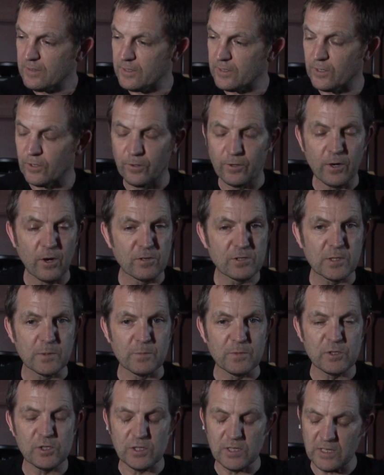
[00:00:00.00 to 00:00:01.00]
you know, "Ghost
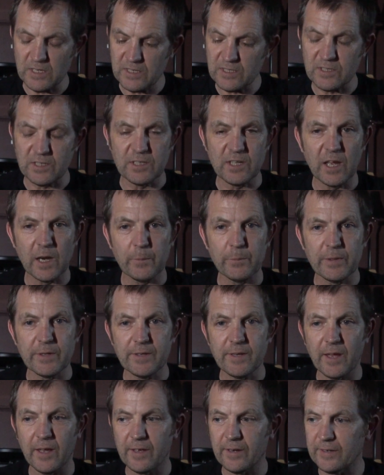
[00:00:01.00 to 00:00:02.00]
of Machines and Zenyatta
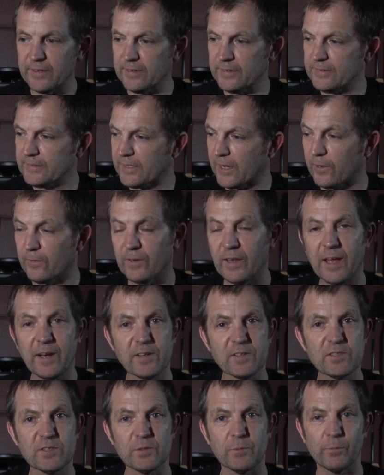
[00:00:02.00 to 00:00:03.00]
Mondatta,
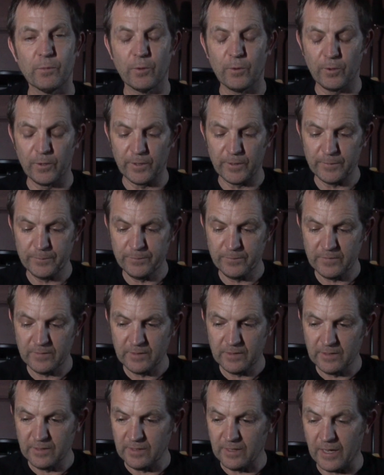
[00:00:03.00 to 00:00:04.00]
Outlandos d'Amour,
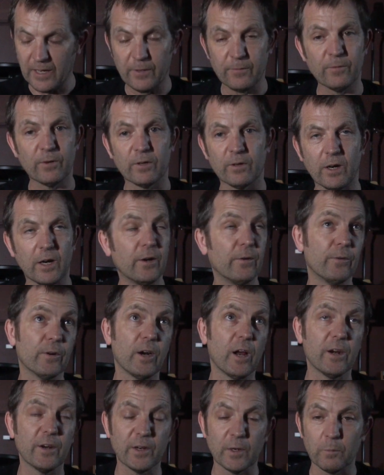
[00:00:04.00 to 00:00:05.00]
and uh,
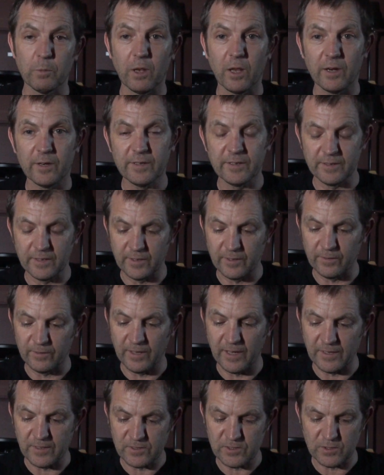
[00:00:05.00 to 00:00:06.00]
Reggatta de Blanc, and then
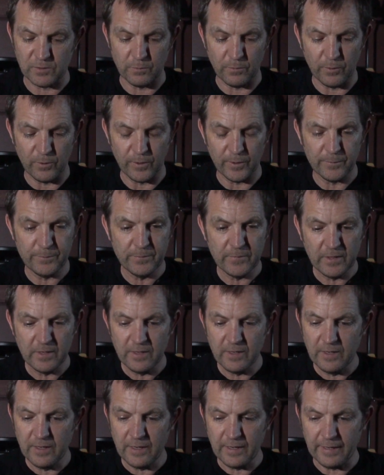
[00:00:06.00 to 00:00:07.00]
Outlandish de
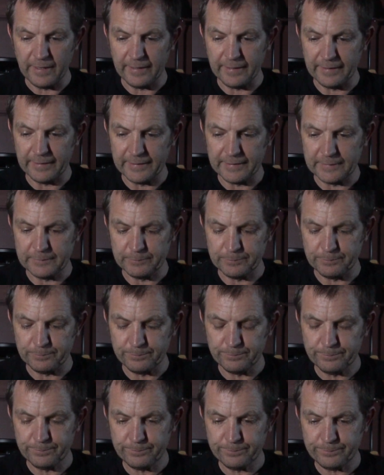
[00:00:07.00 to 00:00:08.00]

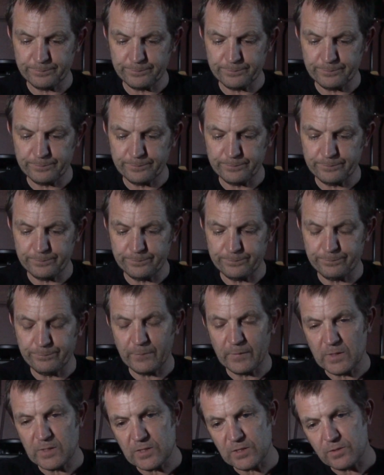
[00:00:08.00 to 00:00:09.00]
Um,
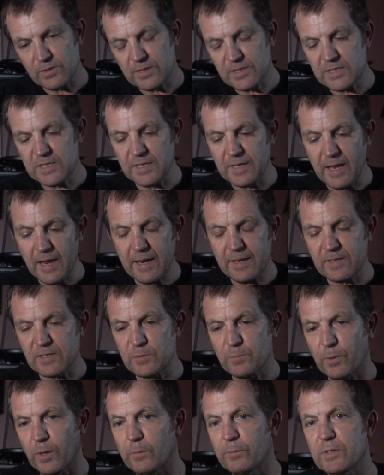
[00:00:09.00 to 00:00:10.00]
today
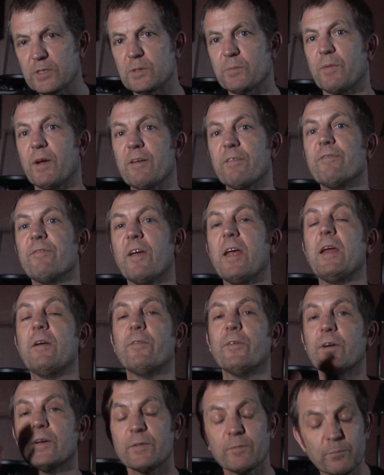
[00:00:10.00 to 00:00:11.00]
this probably isn't my
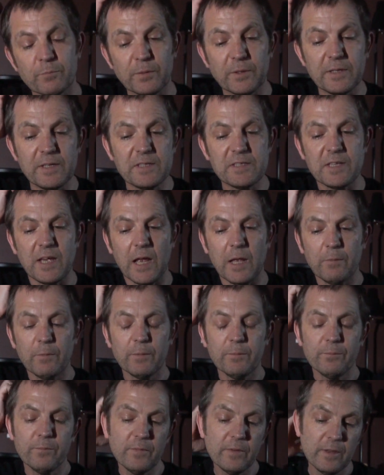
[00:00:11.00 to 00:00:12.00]
favorite police
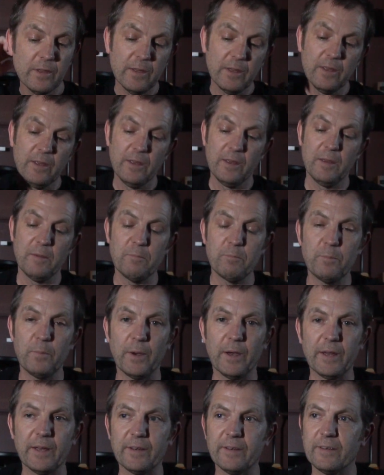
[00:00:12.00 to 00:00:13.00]
album
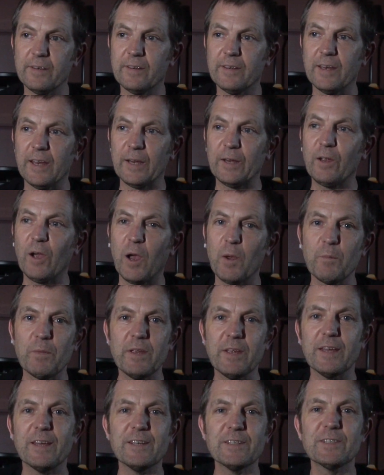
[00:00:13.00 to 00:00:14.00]
but it got
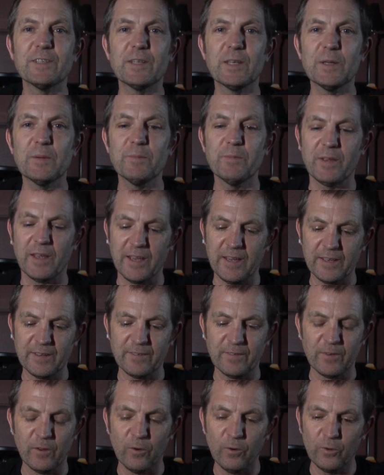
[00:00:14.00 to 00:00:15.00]
me into them
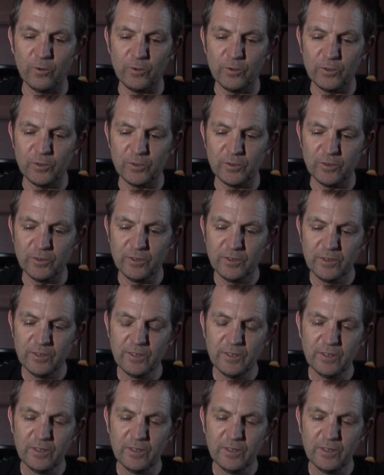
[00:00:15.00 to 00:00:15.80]
and the whole